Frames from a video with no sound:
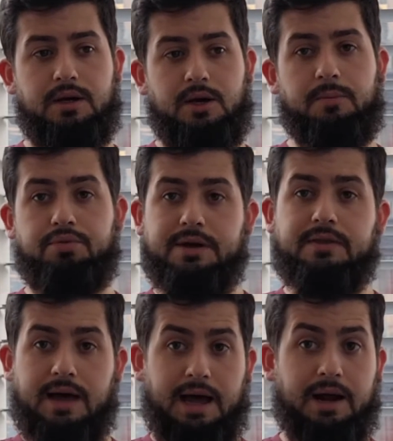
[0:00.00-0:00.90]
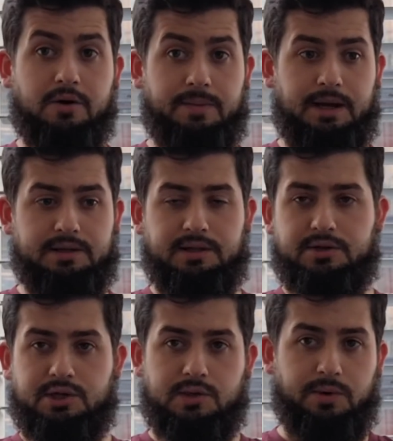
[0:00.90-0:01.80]
bring their Arabic that they're
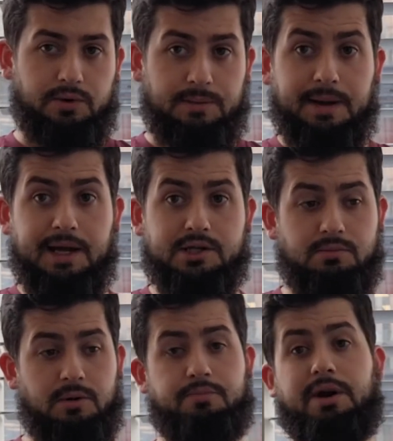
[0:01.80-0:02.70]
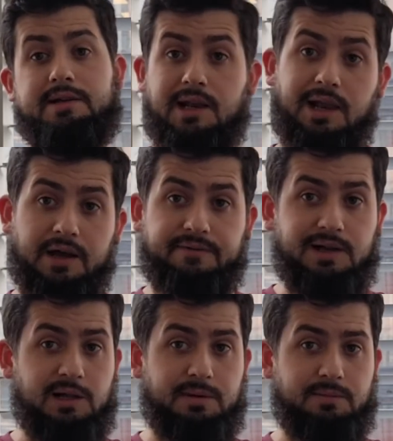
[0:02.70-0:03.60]
just doing on the page at the moment and bring it to life a
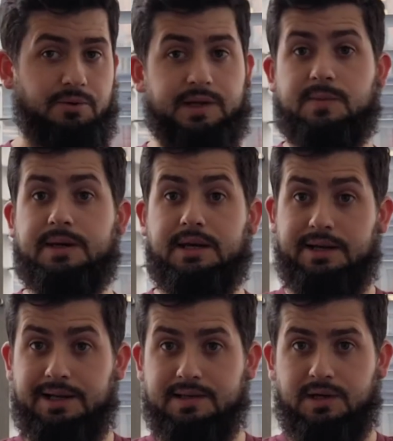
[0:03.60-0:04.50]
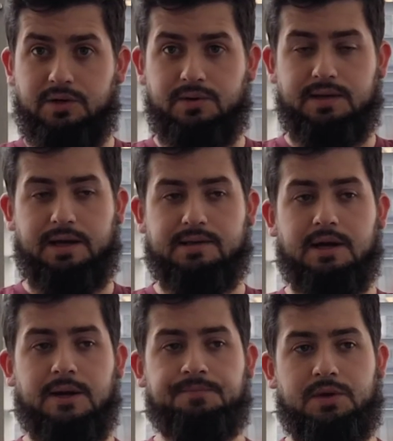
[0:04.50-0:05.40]
little bit more in a speaking and listening context?
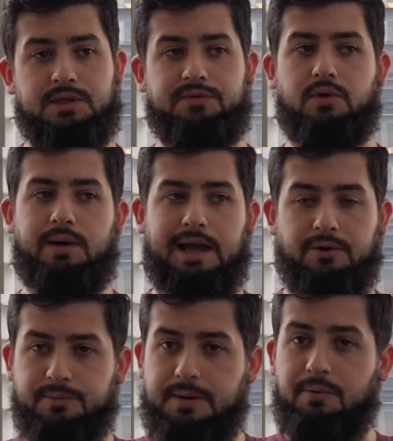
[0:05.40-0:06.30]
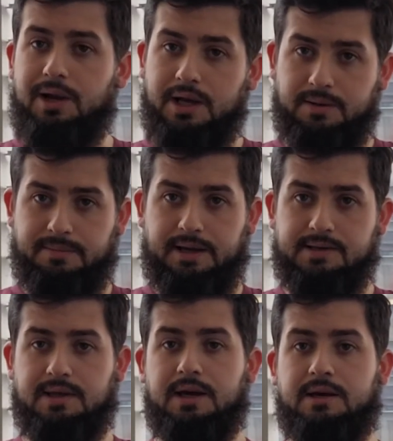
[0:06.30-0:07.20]
And they've thought, well, how do people learn
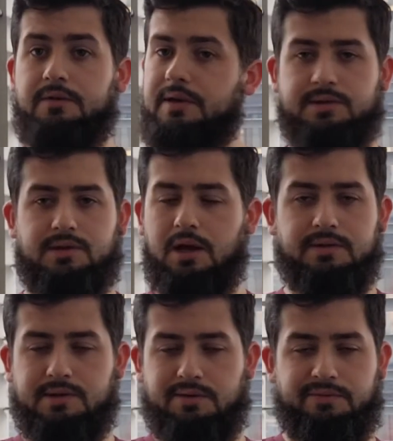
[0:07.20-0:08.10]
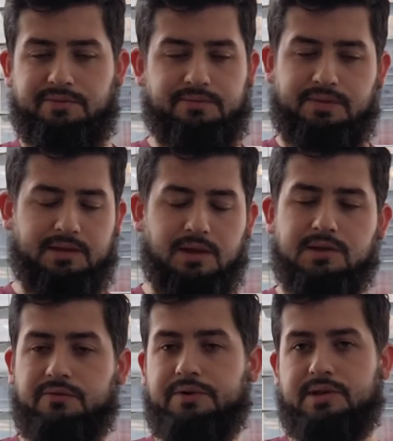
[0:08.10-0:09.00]
best? And there's tons
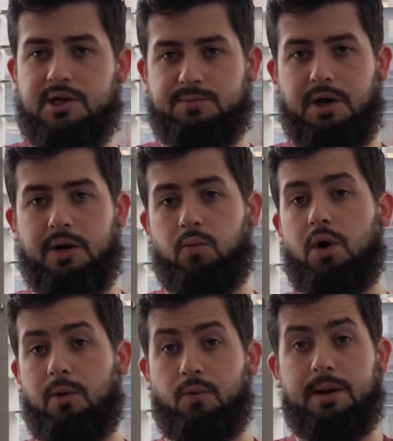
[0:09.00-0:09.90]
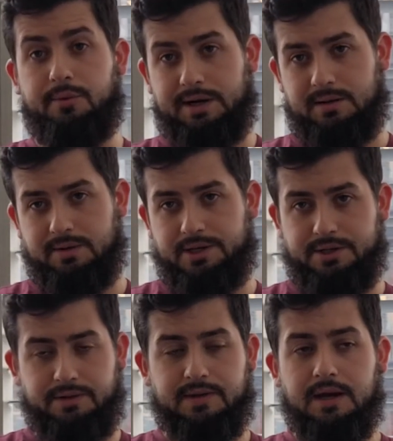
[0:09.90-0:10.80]
of research behind why whiteboard
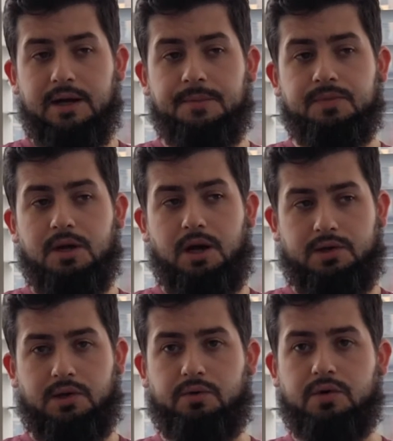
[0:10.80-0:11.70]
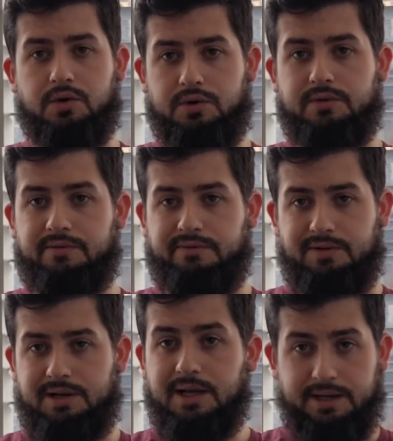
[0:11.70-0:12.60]
animations are so good
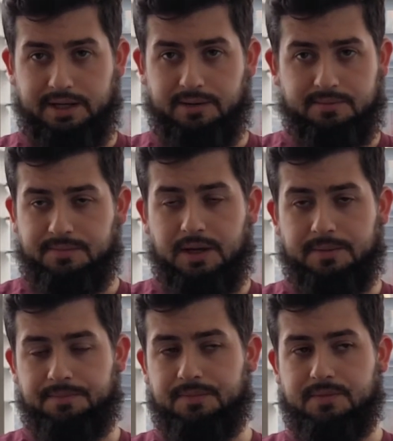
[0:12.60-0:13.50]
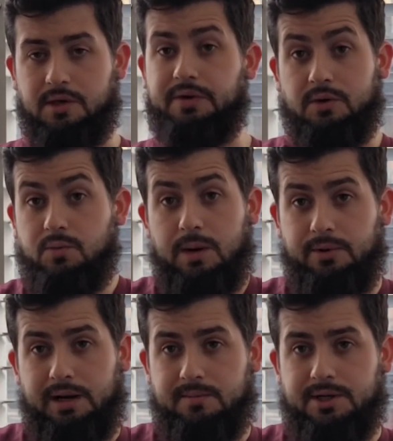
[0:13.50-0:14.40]
for learning. So they use
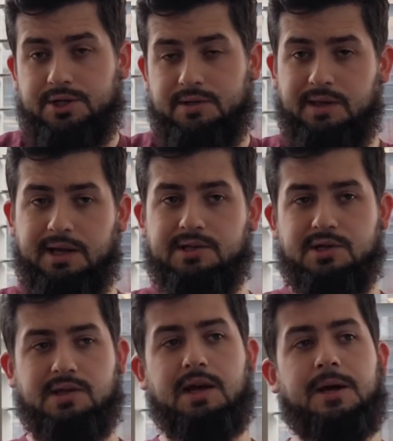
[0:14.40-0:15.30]
whiteboard animations. It's just